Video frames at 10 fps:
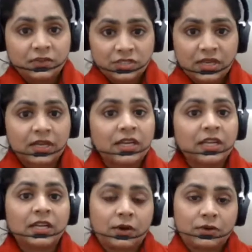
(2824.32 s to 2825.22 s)
which is
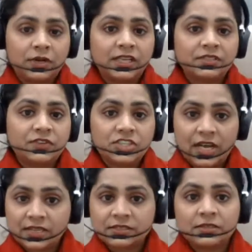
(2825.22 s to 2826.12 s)
occurring nowadays, which
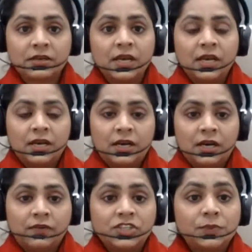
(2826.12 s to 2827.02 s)
has a
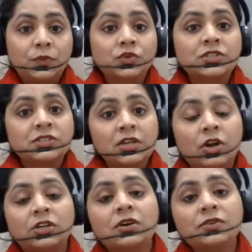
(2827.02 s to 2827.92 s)
which imposes a
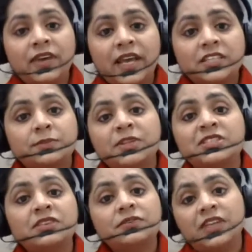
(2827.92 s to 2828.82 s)
lot of
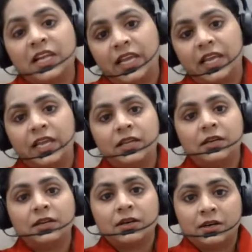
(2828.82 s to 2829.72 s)
expressive delay
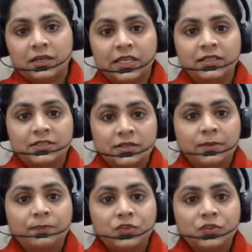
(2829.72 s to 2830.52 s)
in kids.